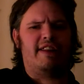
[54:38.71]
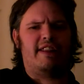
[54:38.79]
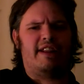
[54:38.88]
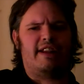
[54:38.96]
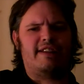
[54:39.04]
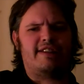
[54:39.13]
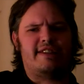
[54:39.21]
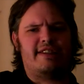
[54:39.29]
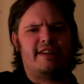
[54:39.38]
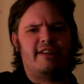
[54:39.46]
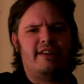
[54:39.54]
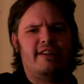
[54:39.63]
I think it's
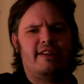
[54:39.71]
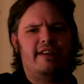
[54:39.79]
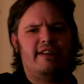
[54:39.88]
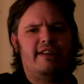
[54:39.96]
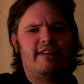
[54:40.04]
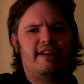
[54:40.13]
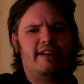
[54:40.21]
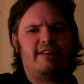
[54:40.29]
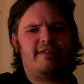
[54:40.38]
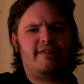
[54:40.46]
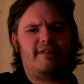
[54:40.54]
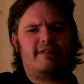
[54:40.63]
silly to
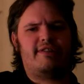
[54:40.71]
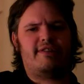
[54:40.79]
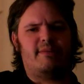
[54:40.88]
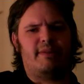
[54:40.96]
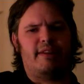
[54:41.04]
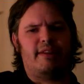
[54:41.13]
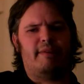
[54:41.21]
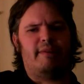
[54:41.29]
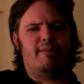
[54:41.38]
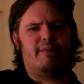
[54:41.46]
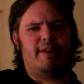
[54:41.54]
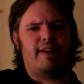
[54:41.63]
like something to
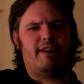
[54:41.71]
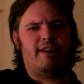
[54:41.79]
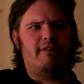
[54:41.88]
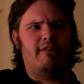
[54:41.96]
be forget.